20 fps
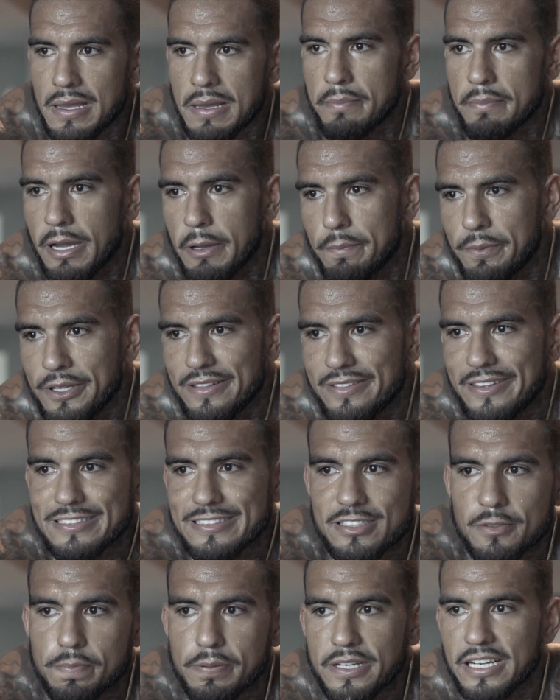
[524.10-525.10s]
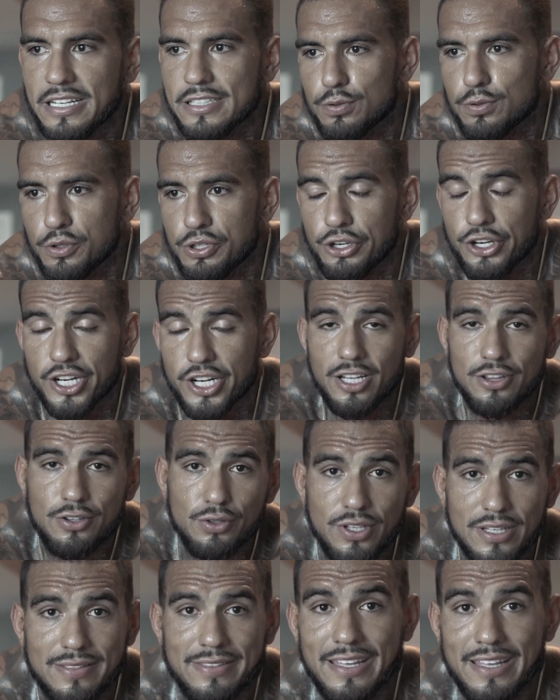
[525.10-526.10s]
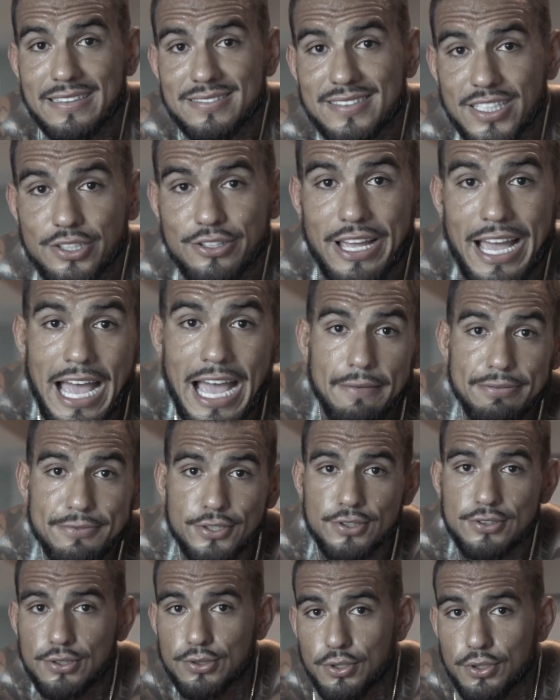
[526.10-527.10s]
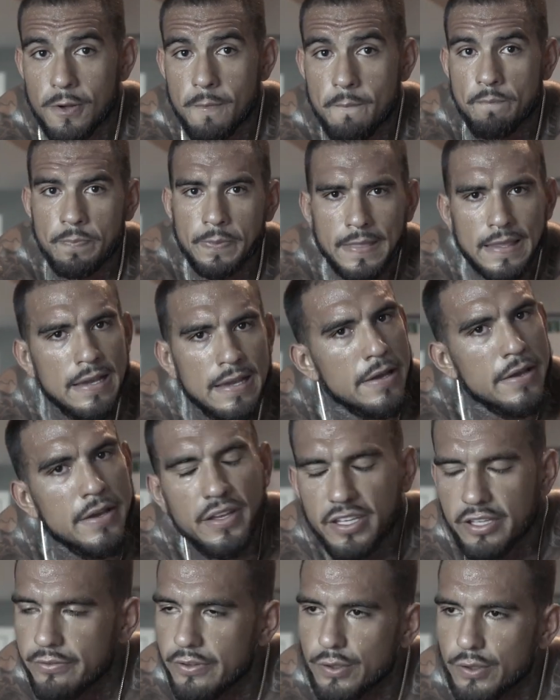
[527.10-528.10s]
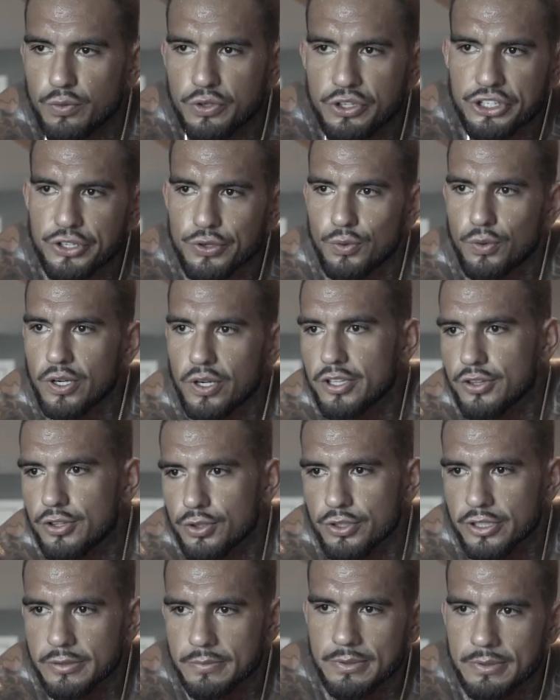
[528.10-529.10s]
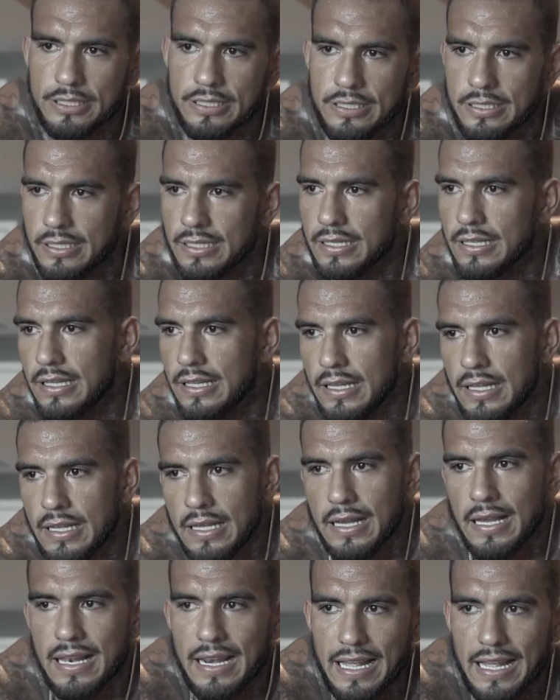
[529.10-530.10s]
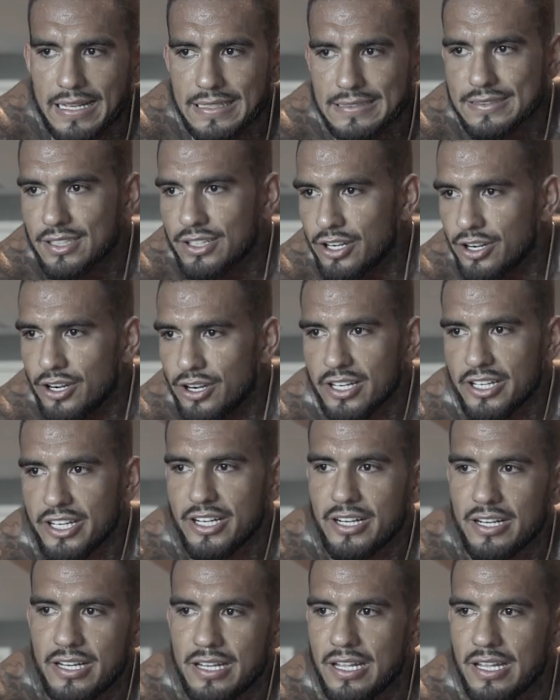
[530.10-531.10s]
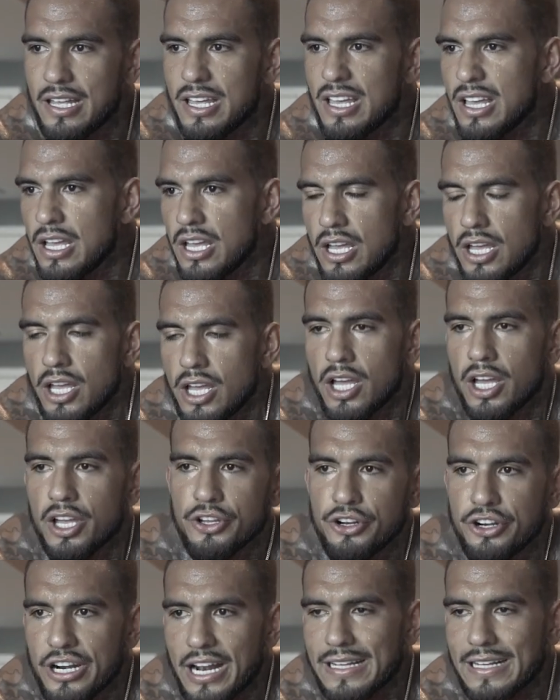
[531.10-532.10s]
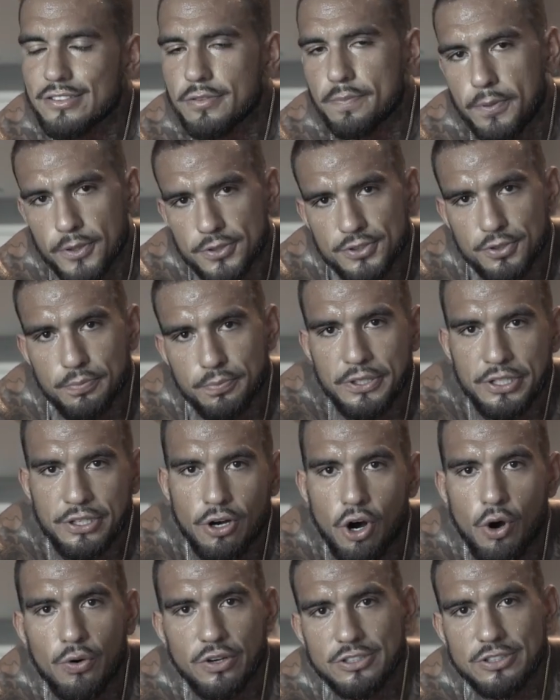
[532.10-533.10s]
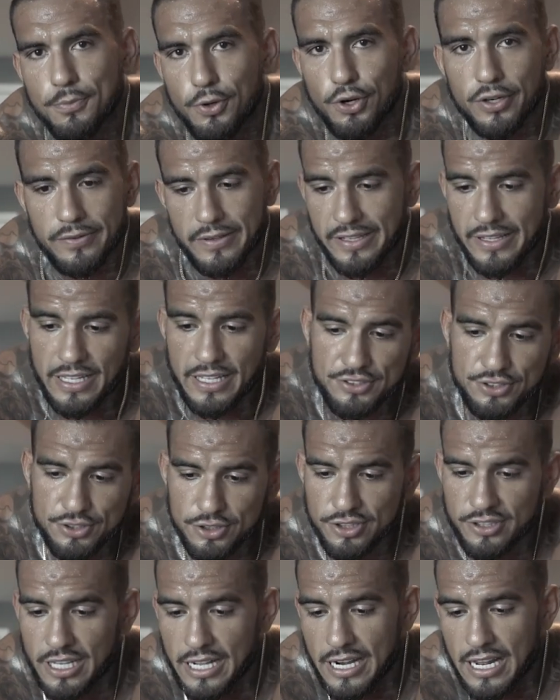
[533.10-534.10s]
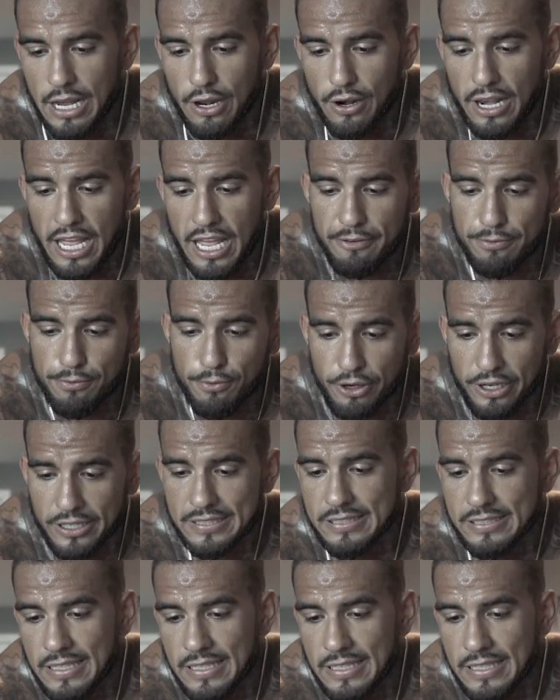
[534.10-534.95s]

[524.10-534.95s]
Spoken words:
By being disciplined is when you're gonna do the things that you have to do, even when you don't wanna do them. Like I said earlier, you're not supposed to be always motivated. That's just not how life works.